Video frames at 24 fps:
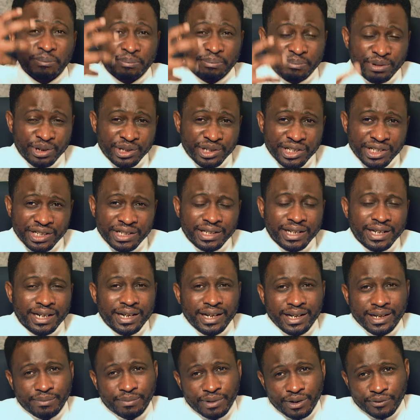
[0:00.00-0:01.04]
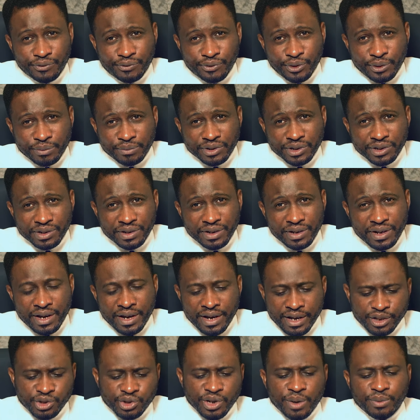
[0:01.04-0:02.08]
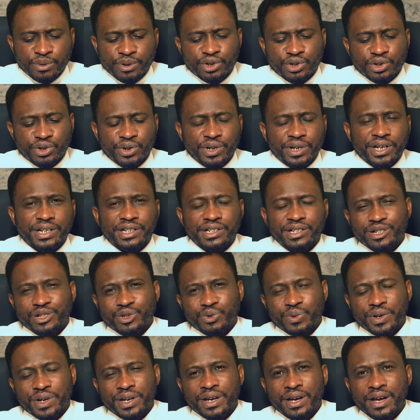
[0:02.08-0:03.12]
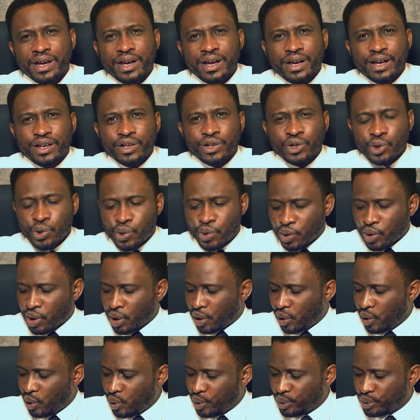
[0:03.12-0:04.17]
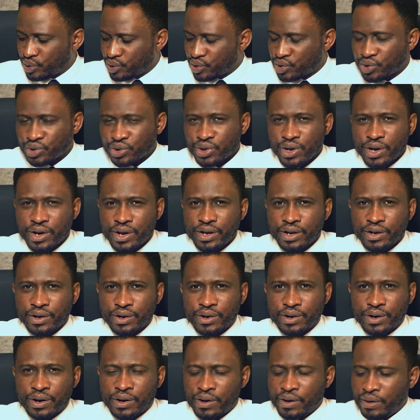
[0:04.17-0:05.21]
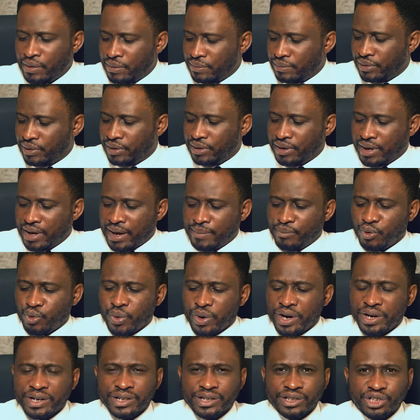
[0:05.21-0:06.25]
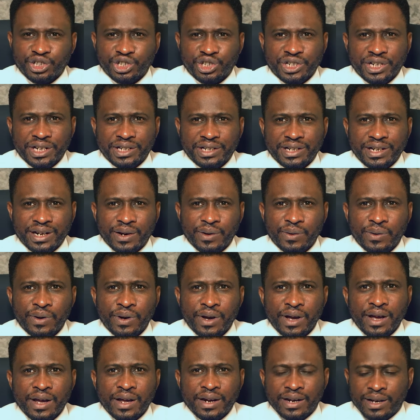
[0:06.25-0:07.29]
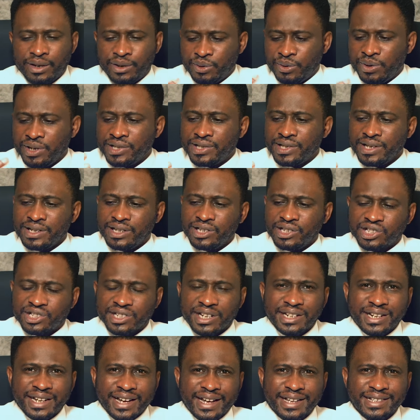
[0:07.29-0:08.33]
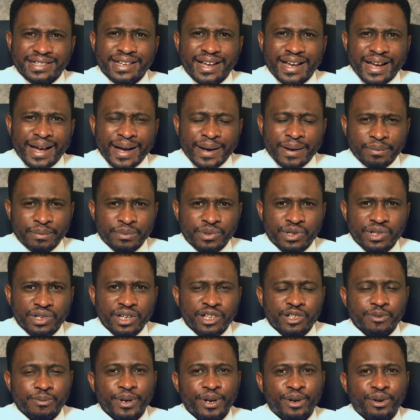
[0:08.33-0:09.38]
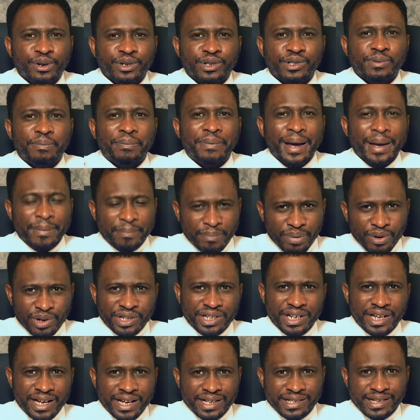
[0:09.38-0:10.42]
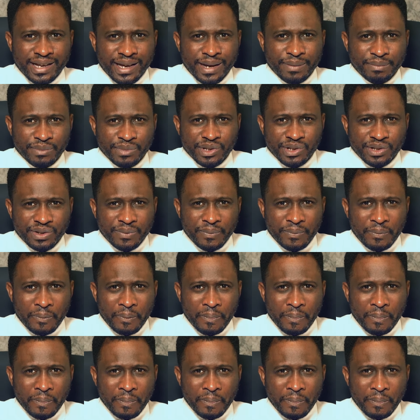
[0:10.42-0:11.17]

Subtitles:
body that had been formed. And so I want you to look at it this way. Your clothes. I'm wearing a shirt now. Now, the reason this shirt has arms is because my body has arms.